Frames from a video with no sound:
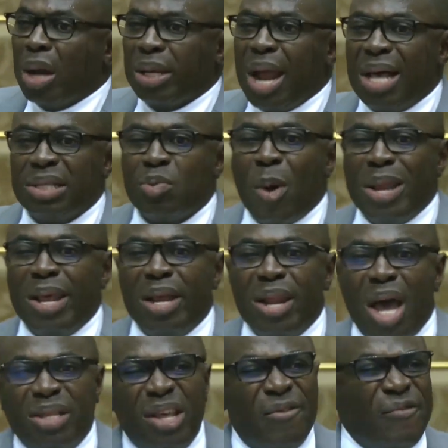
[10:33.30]
cutlass when they're
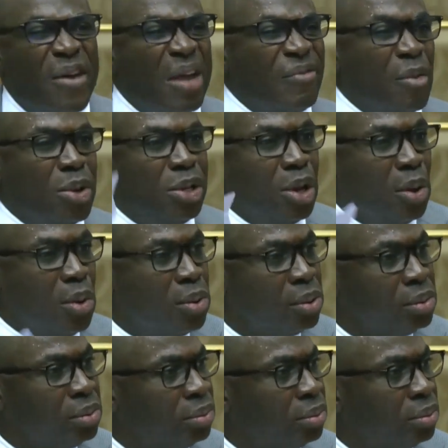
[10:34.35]
not in favor with you.